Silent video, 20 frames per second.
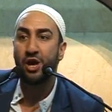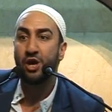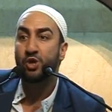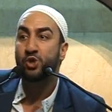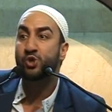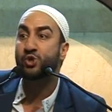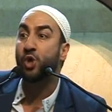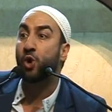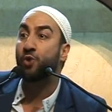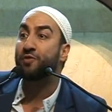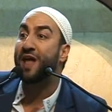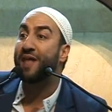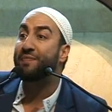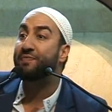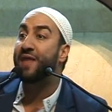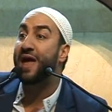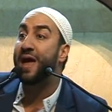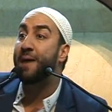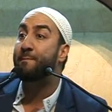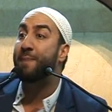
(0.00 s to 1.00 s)
so
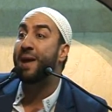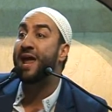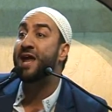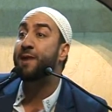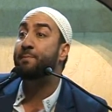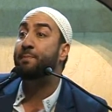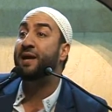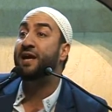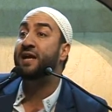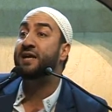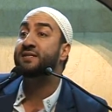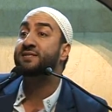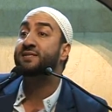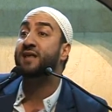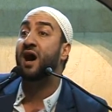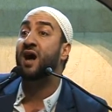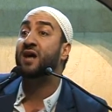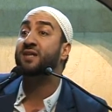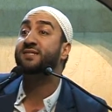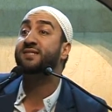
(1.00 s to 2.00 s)
that their babies
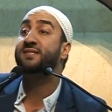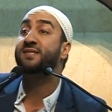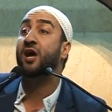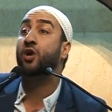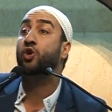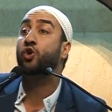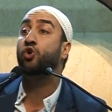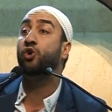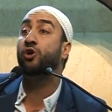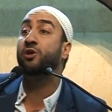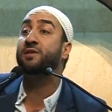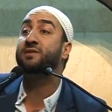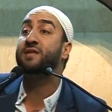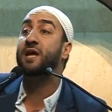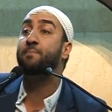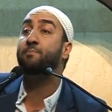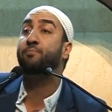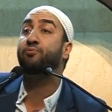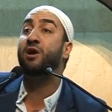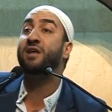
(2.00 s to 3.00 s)
are suckled
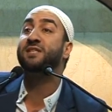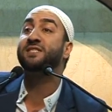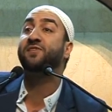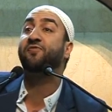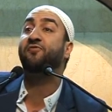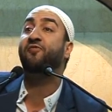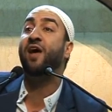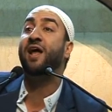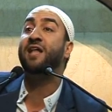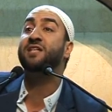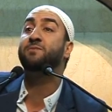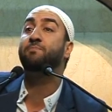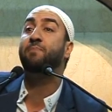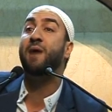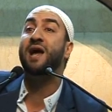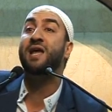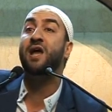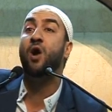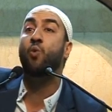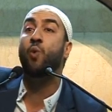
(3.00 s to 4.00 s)
and breastfed by